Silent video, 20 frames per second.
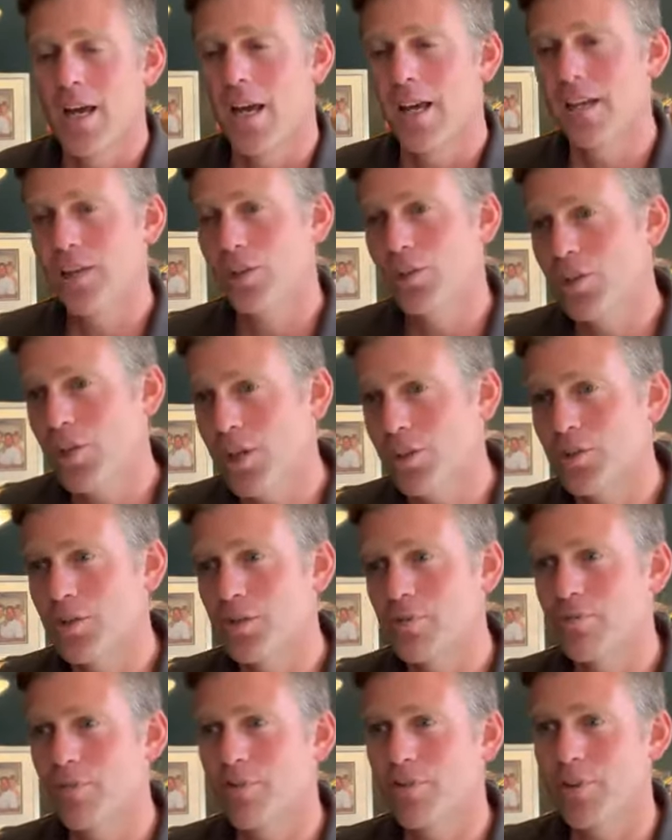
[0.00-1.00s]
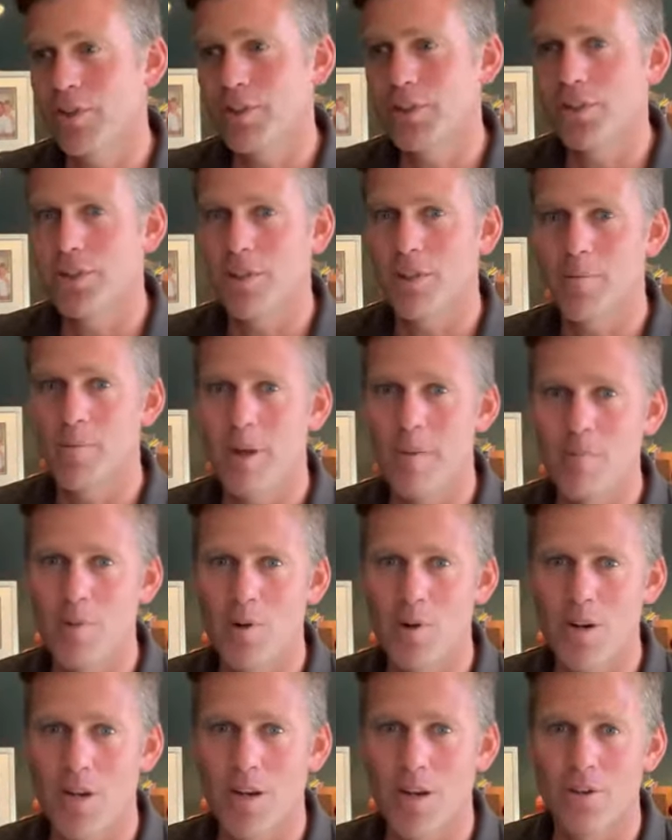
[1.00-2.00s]
And it just refreshes our
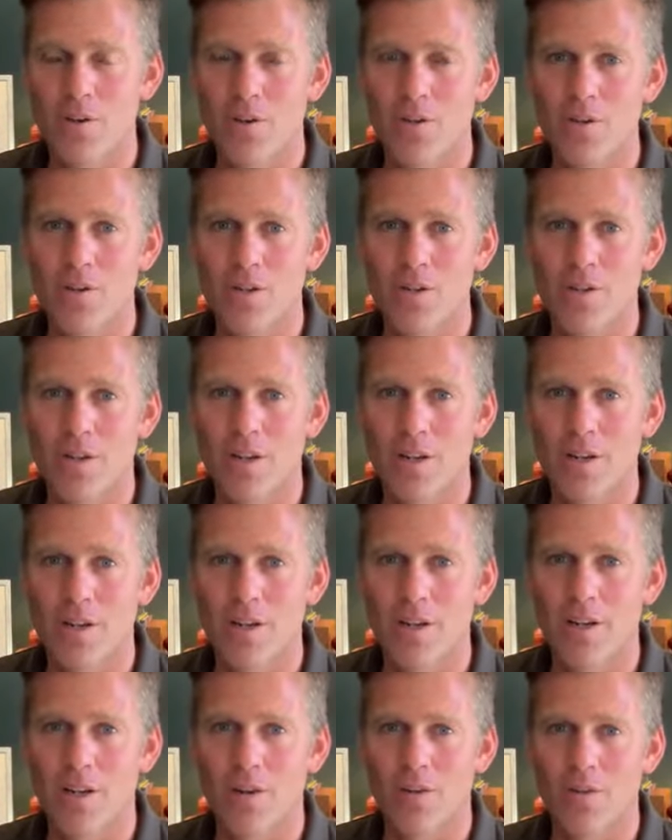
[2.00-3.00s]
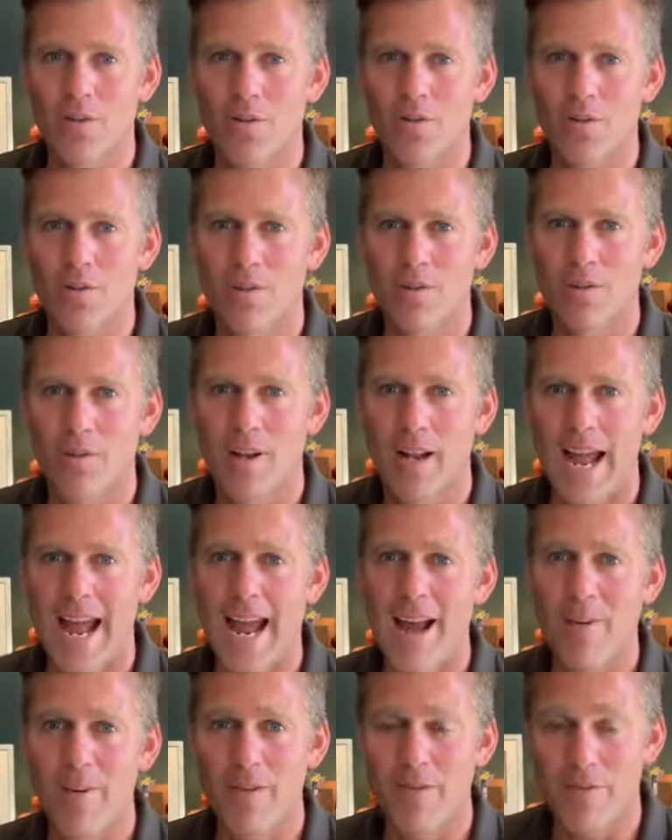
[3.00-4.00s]
memory on uh, on
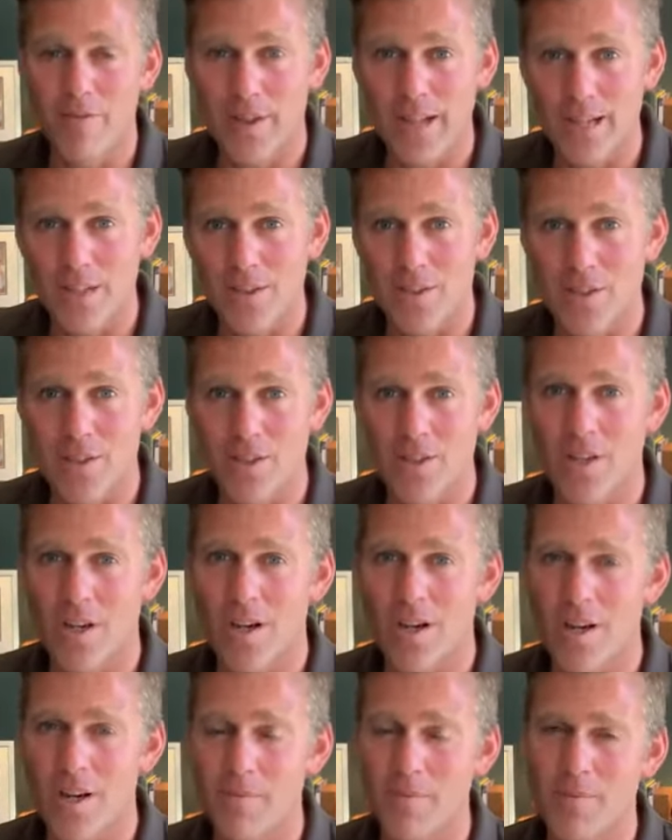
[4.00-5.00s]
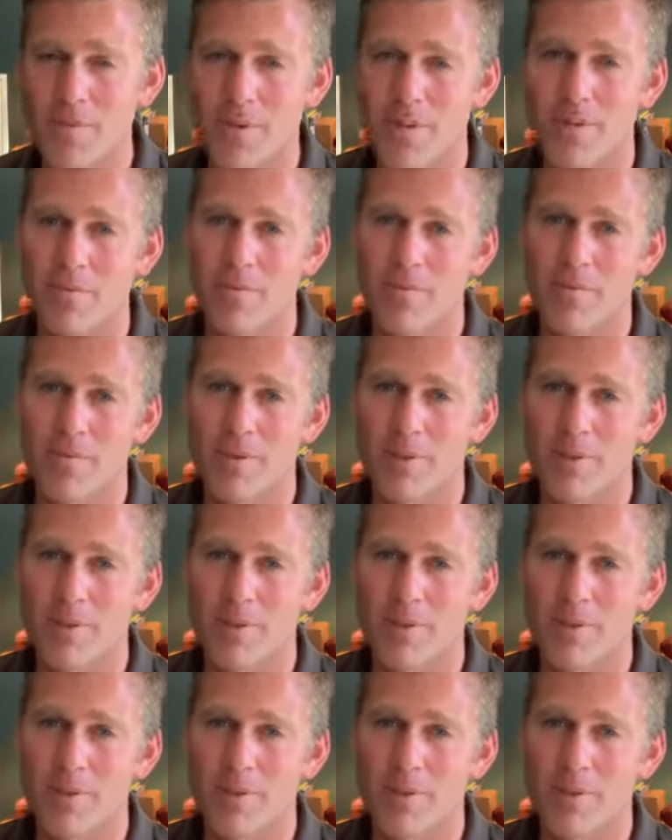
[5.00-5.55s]
how it felt at the time, the